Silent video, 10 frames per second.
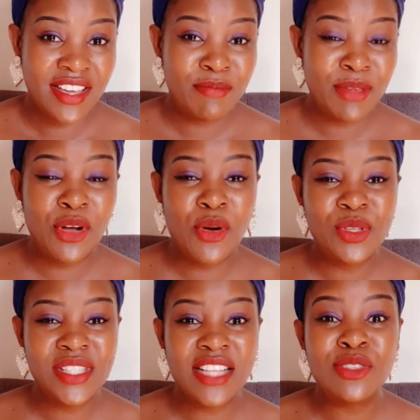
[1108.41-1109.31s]

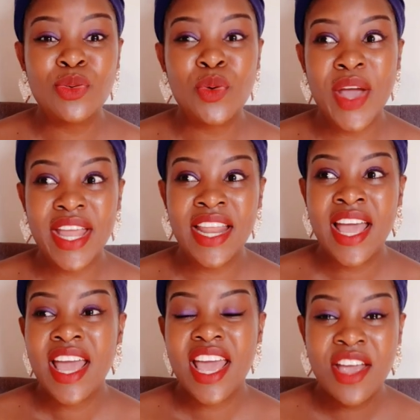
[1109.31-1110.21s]
because that's when
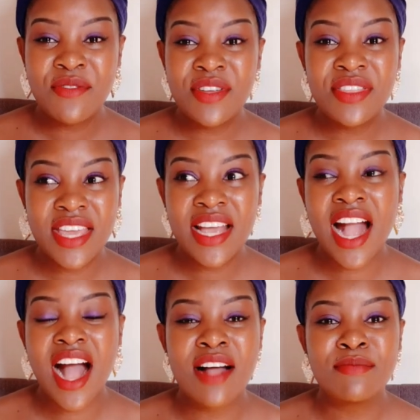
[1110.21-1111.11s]
everything
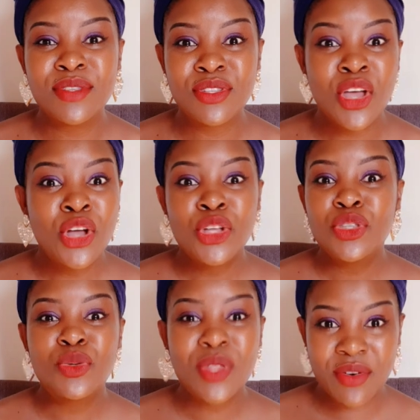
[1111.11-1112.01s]
comes
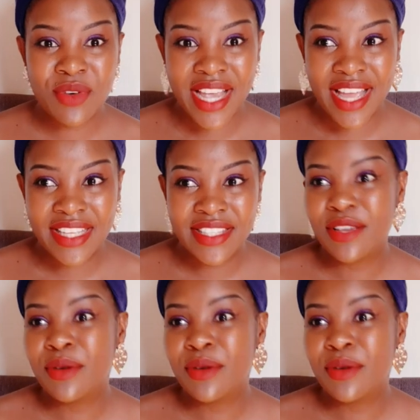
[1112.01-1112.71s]
to the reality.